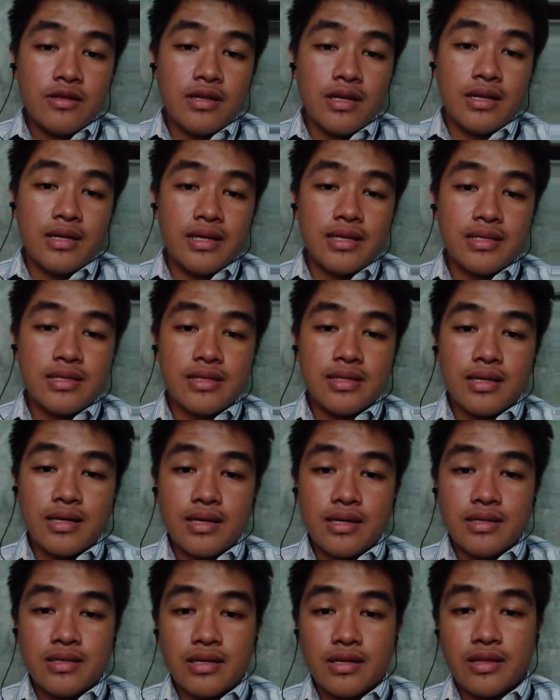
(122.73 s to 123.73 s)
on the list
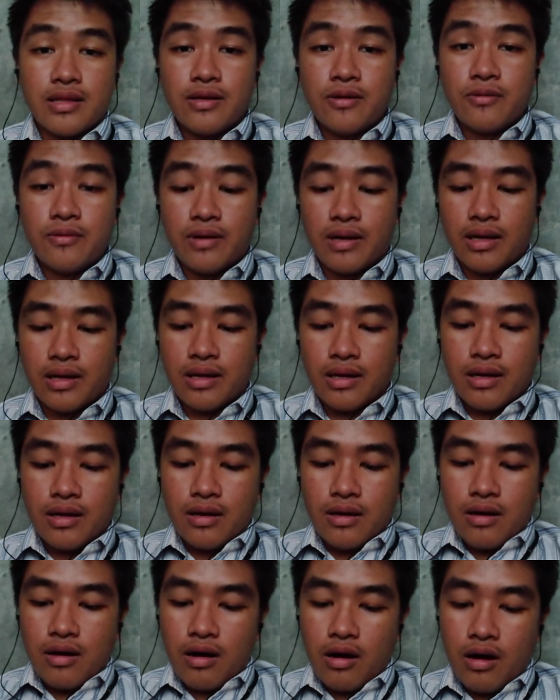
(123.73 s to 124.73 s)
is a theory
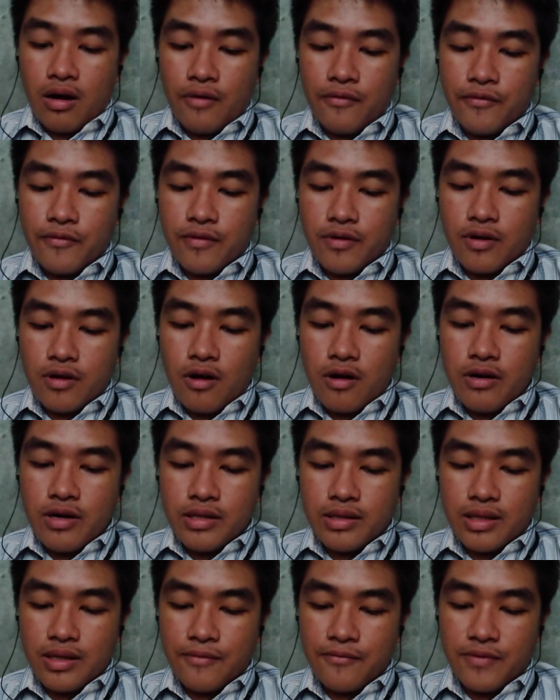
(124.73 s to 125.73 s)
of
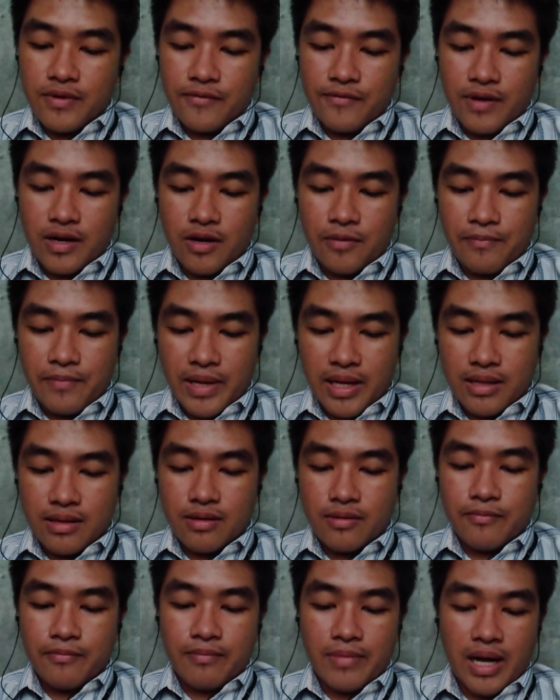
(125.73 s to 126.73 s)
cognitive development
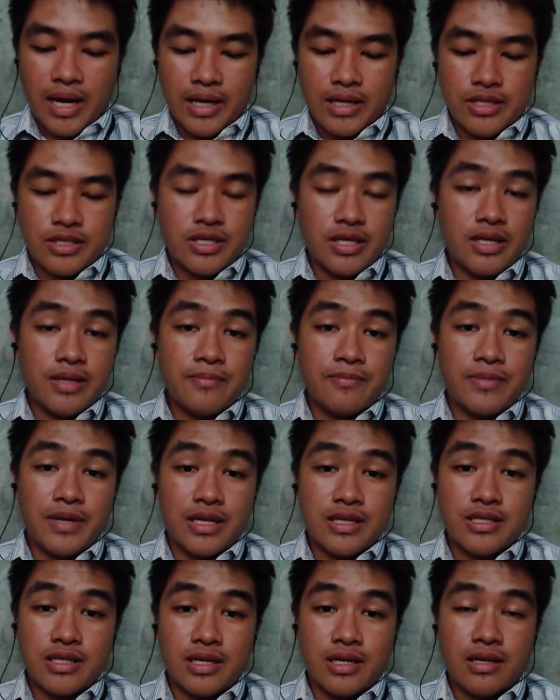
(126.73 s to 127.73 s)
by Jean
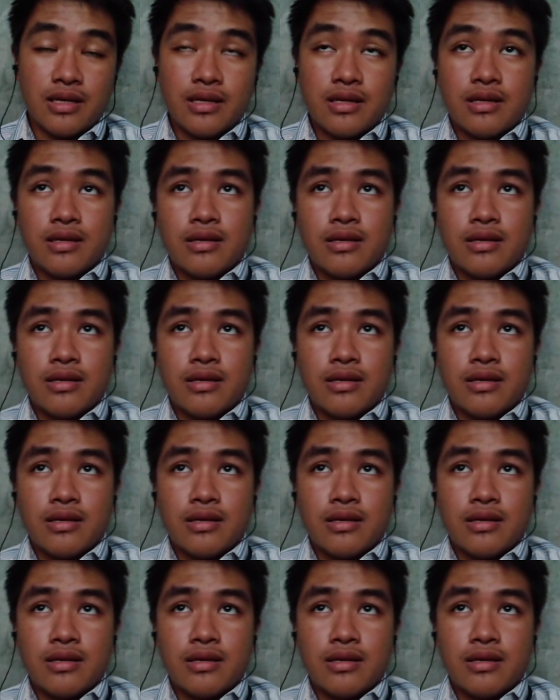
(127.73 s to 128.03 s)
Piaget.